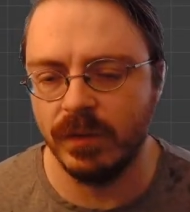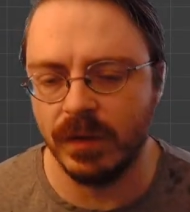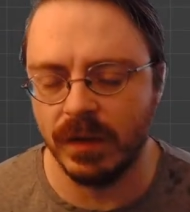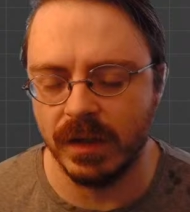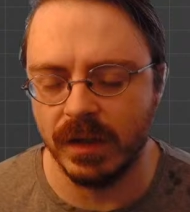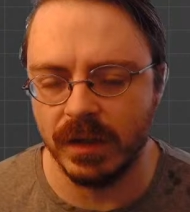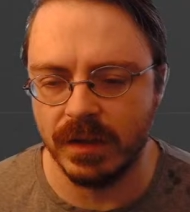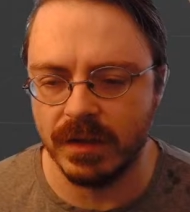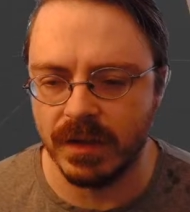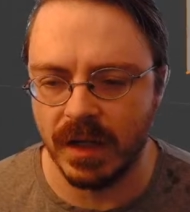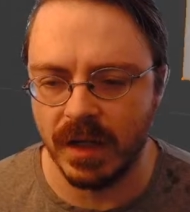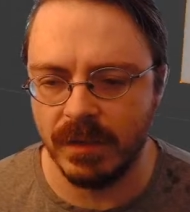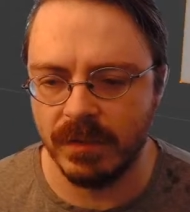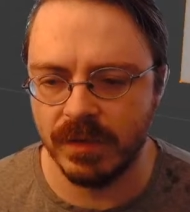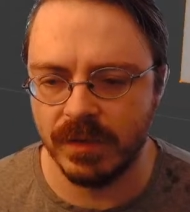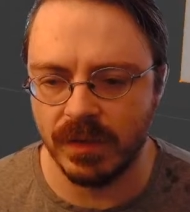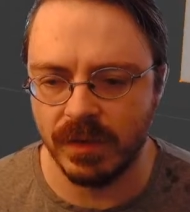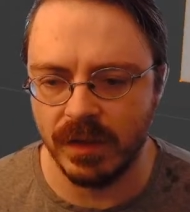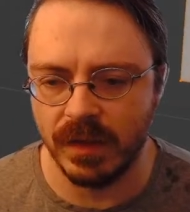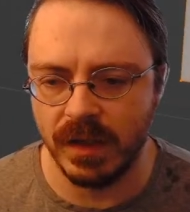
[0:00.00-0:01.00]
one at a
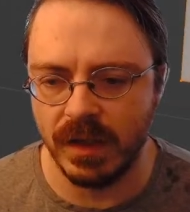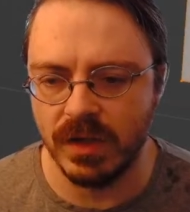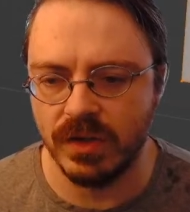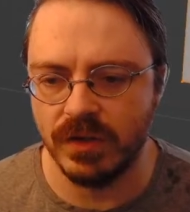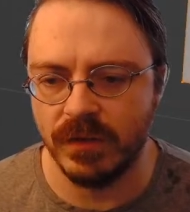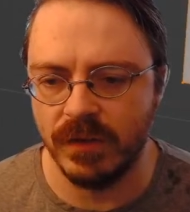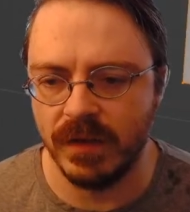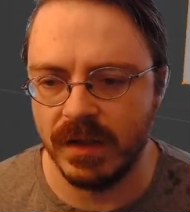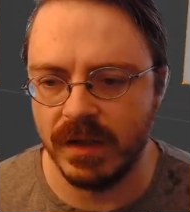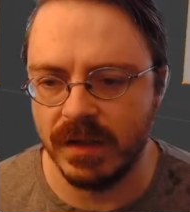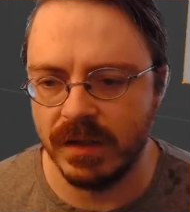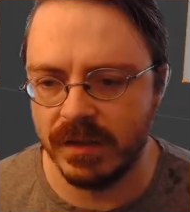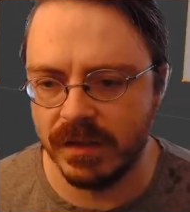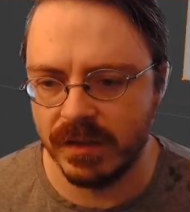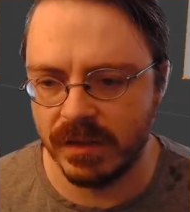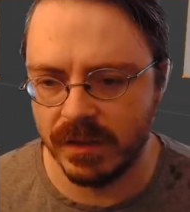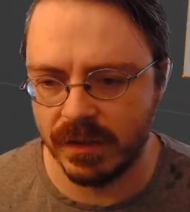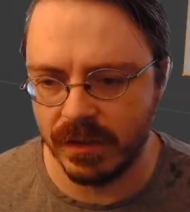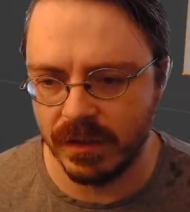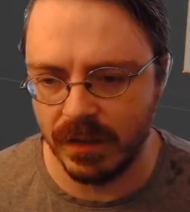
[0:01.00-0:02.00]
time so that each of
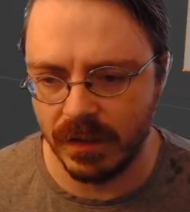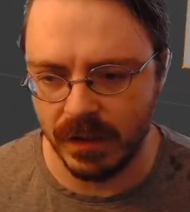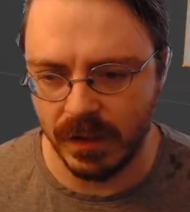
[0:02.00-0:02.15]
these